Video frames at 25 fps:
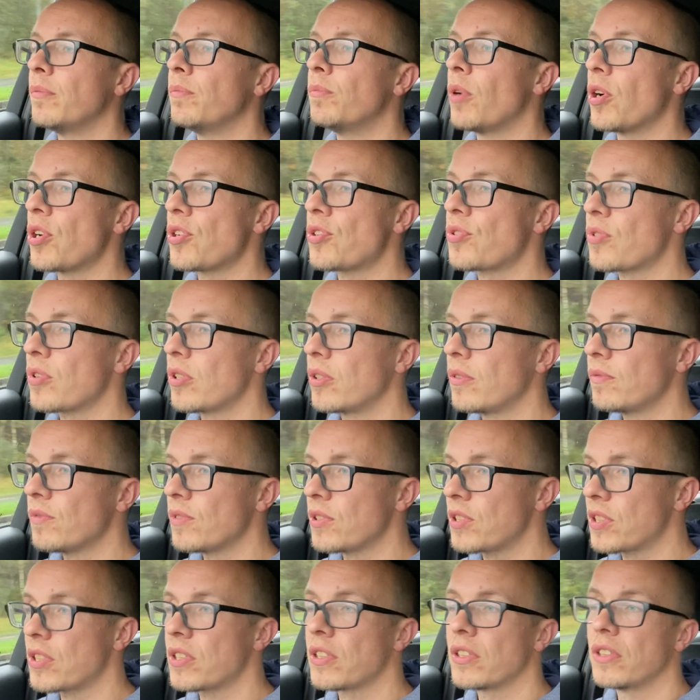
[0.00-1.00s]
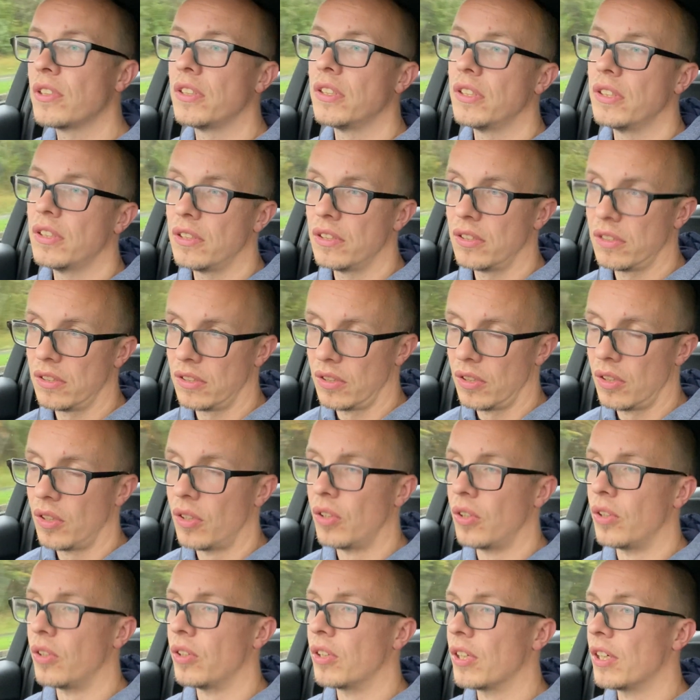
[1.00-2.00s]
mushrooms
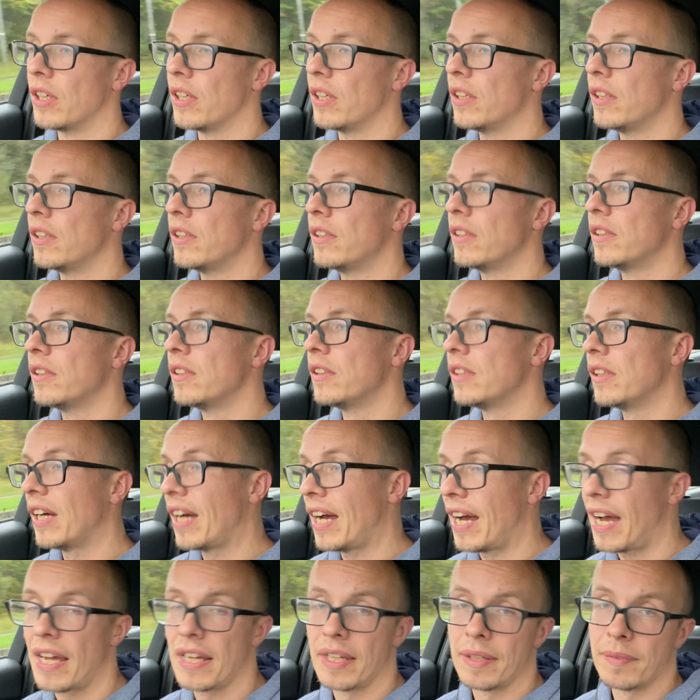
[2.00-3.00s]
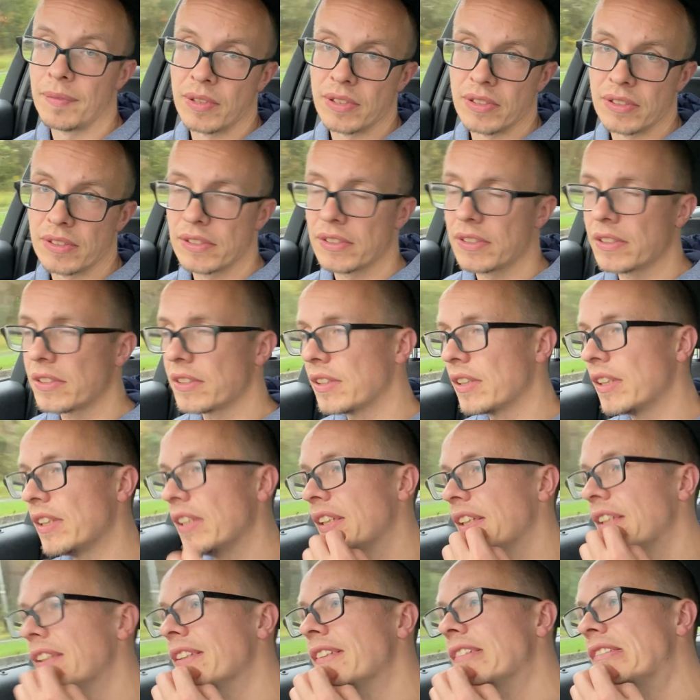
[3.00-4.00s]
or animals.
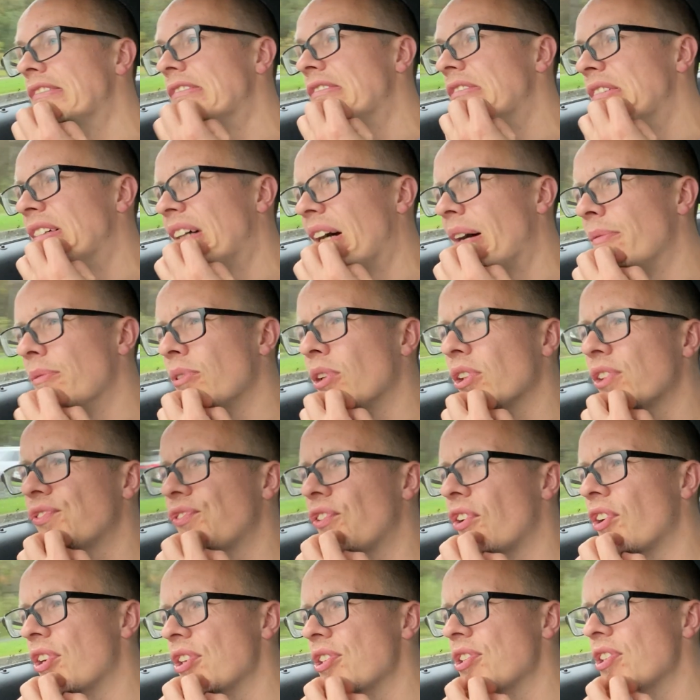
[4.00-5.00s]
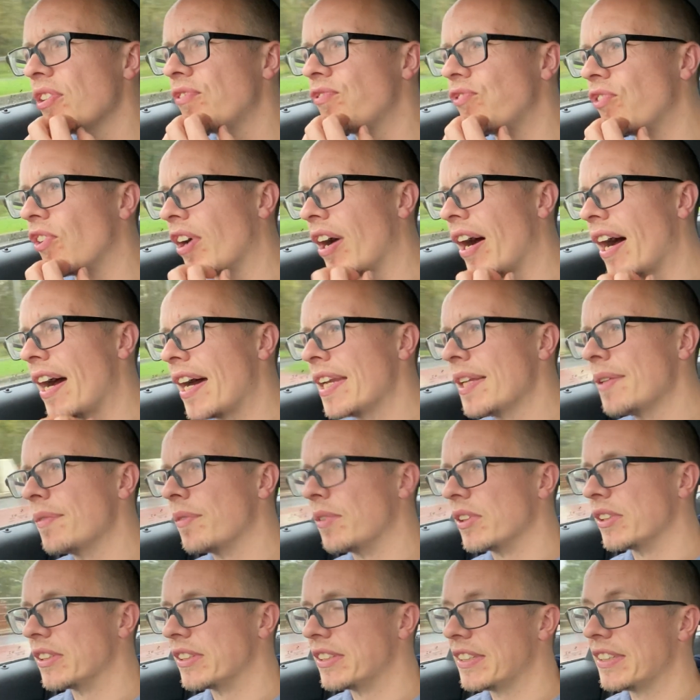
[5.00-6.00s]
I'm not foraging for
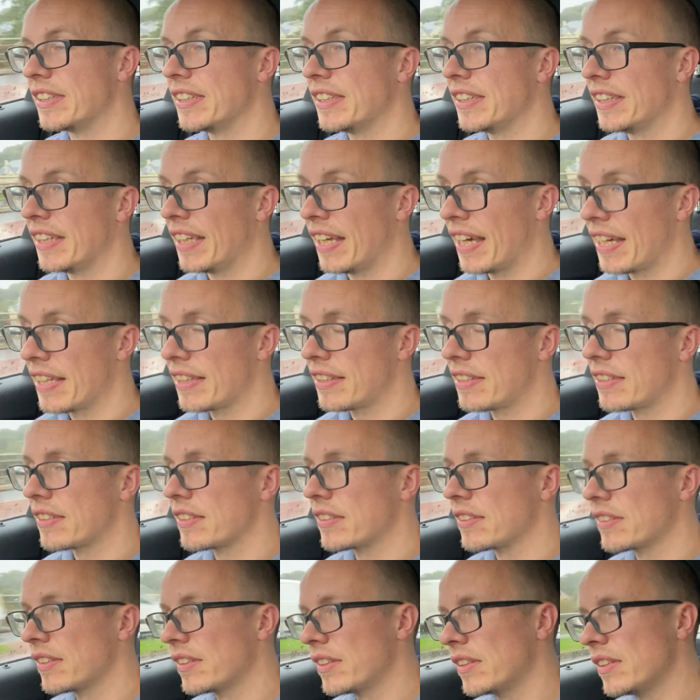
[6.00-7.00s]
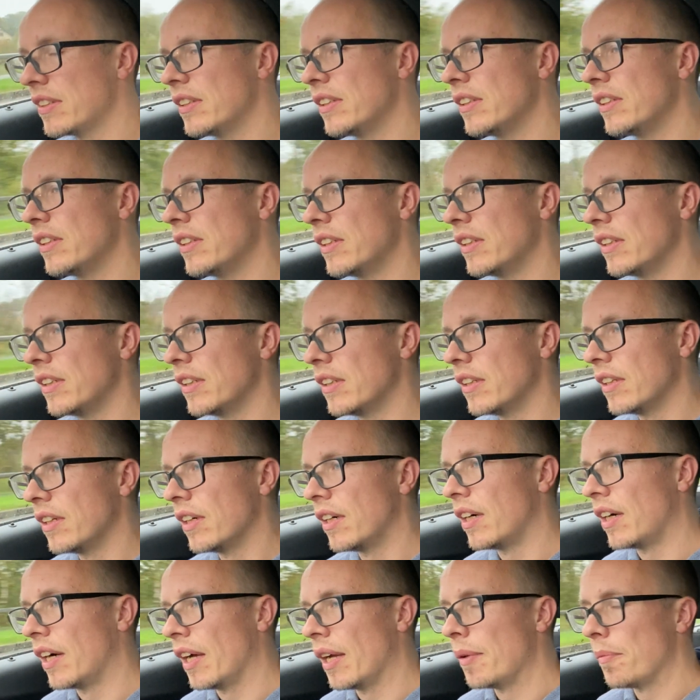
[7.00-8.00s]
animals yet.
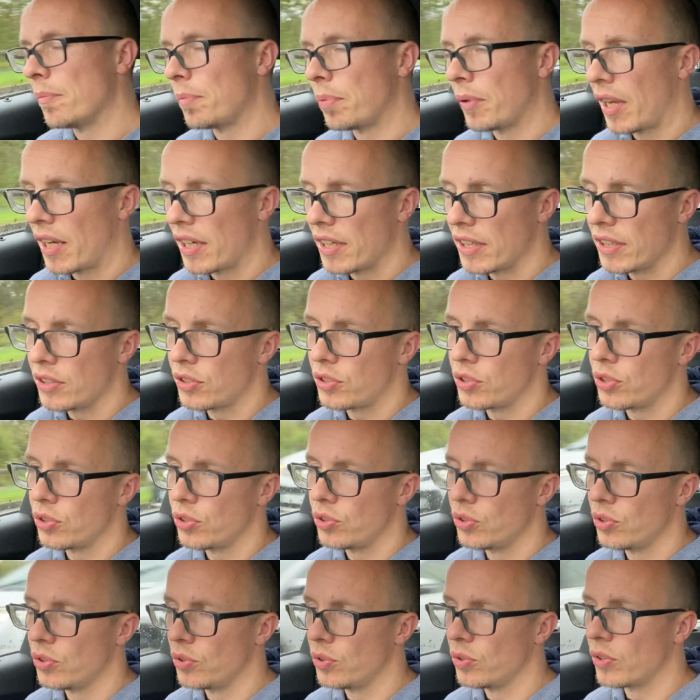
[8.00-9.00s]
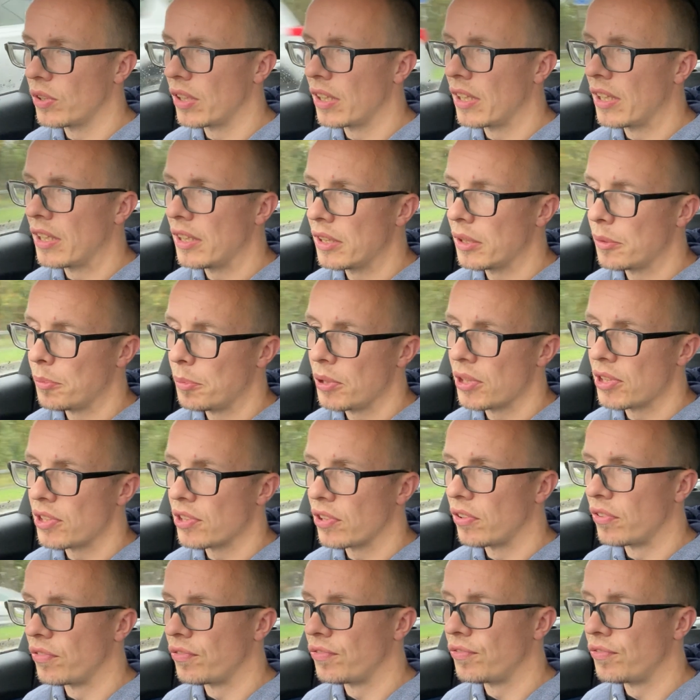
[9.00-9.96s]
I am planning to do a little bit of